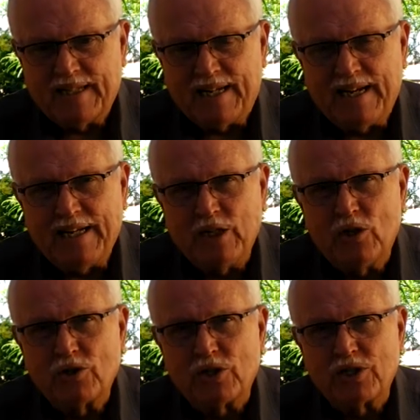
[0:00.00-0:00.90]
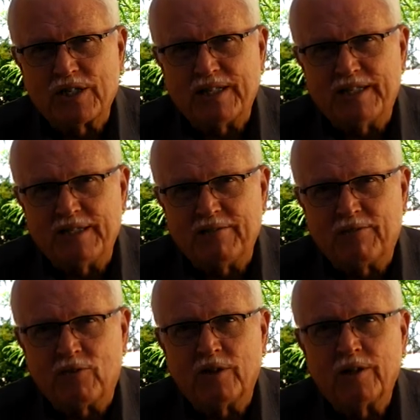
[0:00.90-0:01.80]
he uses a
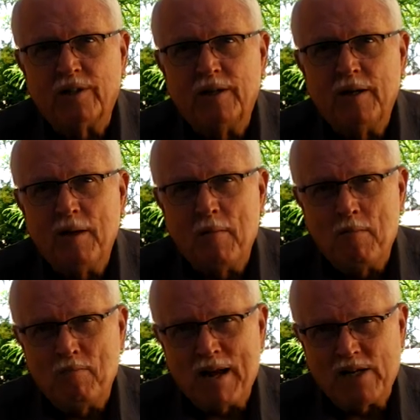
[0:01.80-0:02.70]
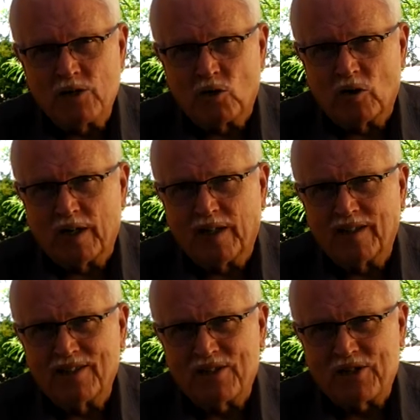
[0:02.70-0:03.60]
different measuring
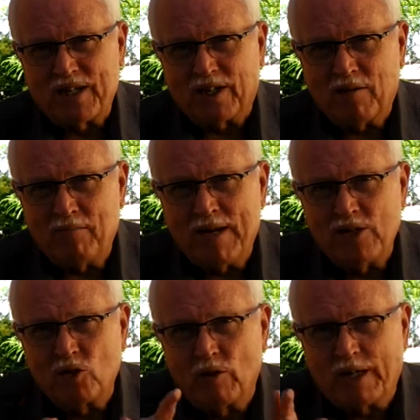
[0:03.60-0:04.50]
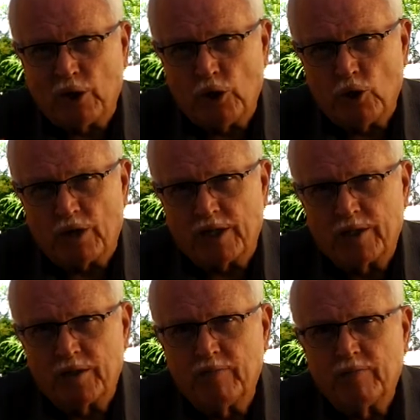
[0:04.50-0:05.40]
stick, a measuring unit.
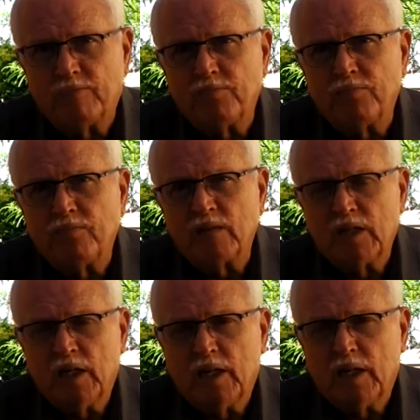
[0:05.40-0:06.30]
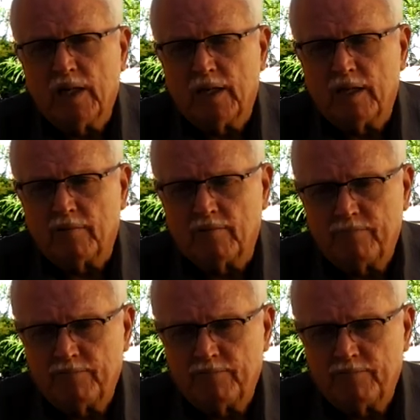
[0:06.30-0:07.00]
Um,